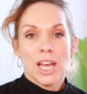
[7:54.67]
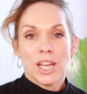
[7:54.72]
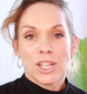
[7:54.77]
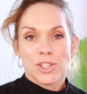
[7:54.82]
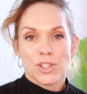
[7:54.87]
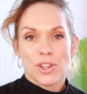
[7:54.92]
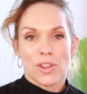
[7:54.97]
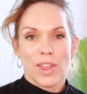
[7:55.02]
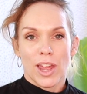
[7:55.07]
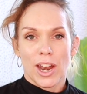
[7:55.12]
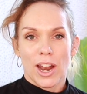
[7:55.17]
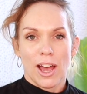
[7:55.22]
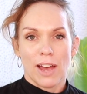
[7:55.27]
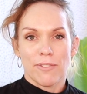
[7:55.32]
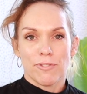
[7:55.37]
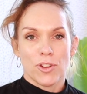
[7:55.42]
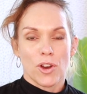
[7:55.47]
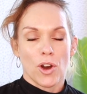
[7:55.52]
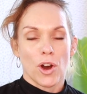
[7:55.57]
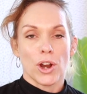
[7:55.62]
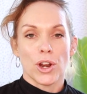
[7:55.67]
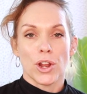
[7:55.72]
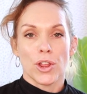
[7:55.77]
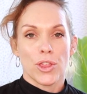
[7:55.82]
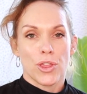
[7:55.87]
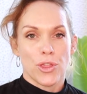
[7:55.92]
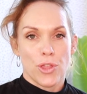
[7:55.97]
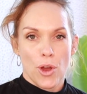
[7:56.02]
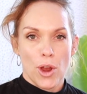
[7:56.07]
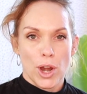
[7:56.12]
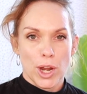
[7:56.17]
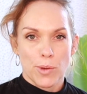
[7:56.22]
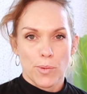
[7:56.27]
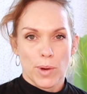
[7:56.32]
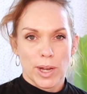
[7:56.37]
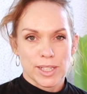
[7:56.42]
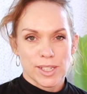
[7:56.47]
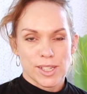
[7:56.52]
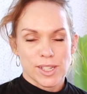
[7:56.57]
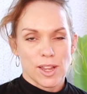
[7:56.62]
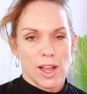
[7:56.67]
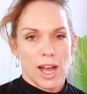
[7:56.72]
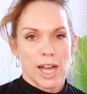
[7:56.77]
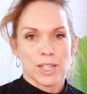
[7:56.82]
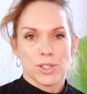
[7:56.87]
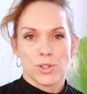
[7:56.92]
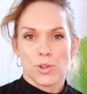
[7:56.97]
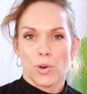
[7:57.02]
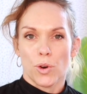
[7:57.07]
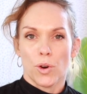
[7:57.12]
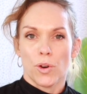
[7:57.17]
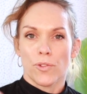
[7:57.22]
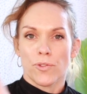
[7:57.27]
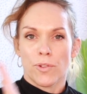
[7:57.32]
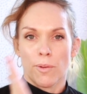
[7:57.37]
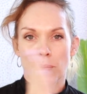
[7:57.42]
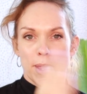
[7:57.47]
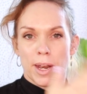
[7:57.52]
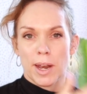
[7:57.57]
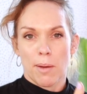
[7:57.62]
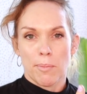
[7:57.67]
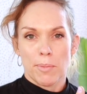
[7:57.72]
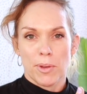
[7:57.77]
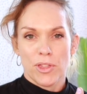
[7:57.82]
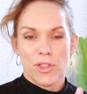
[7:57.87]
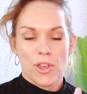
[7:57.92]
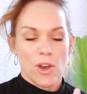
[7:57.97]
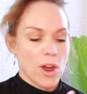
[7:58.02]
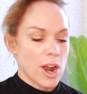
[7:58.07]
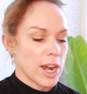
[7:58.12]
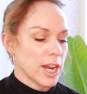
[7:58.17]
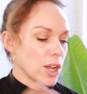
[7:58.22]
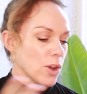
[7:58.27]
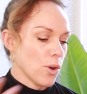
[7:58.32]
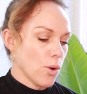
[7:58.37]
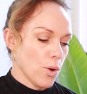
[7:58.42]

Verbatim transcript: so that I've got 31 slides or from the number 30